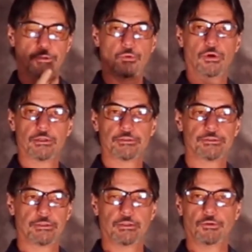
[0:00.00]

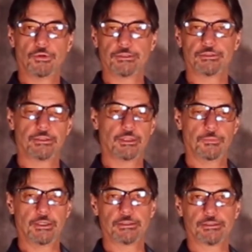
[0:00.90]
nuance and noise that they
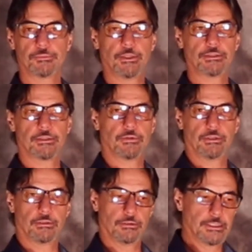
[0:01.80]
make just makes every
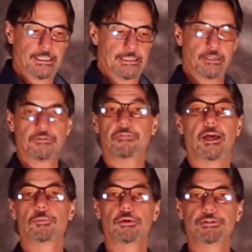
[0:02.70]
little
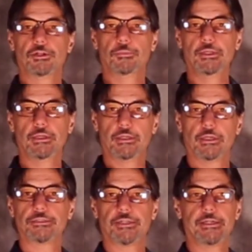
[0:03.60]
fiber in your being
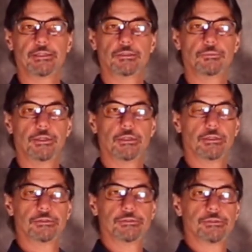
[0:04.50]
excited,
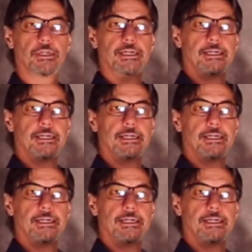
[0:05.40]
because